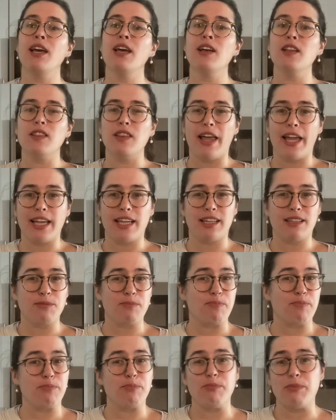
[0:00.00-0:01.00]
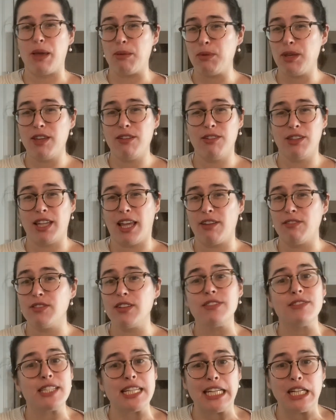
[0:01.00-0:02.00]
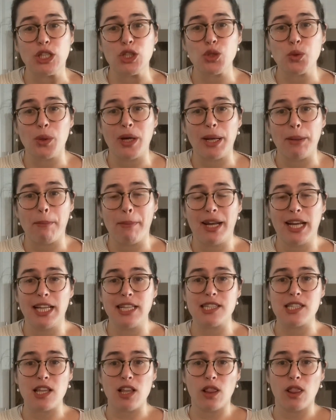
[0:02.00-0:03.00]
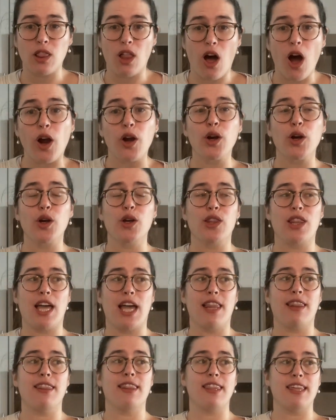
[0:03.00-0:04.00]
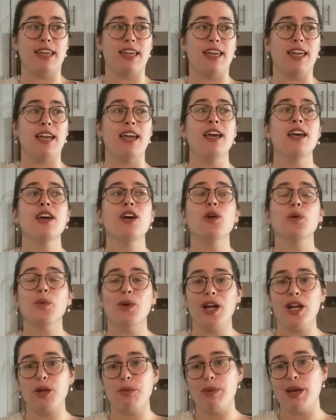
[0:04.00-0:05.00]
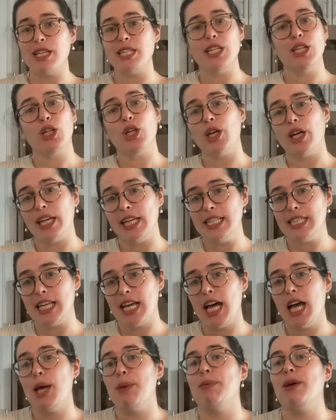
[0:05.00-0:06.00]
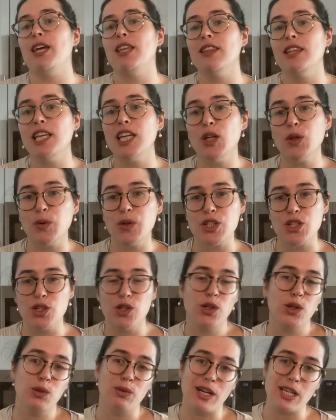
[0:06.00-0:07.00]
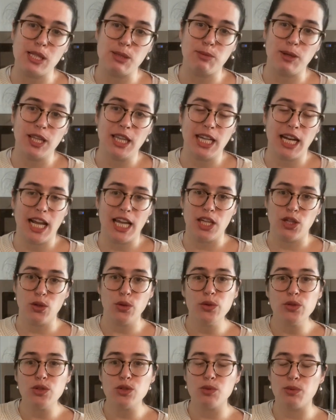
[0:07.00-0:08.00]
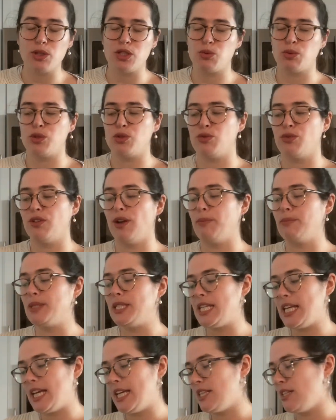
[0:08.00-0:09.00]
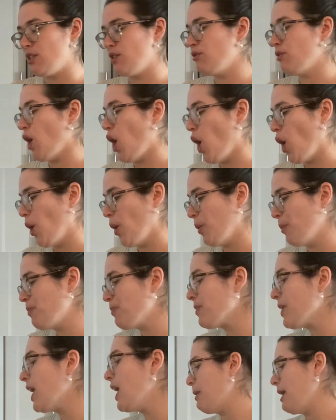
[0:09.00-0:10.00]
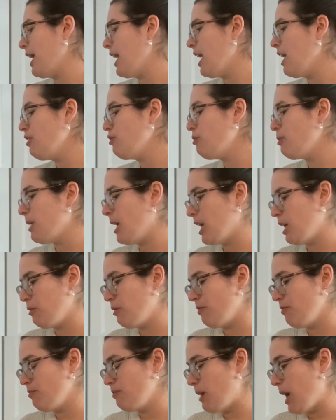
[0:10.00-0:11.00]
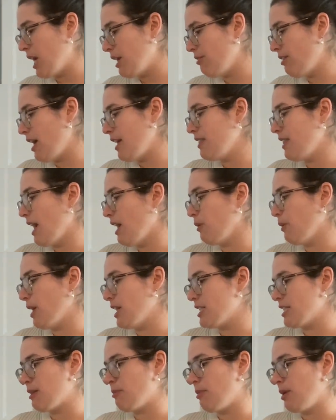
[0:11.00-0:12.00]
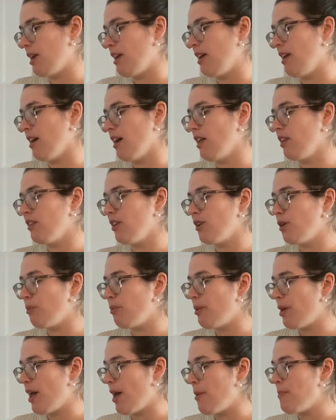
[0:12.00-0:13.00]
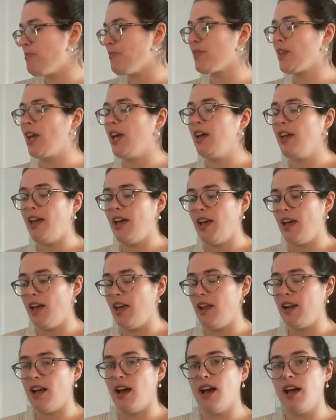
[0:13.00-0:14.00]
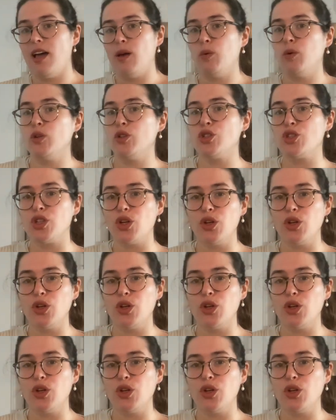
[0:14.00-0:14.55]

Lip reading: like maybe even like 15 or 20 minutes longer than the recommended cooking time in the original recipe that I used, which was from Taste of Home. I have modified that recipe a little bit, and I will show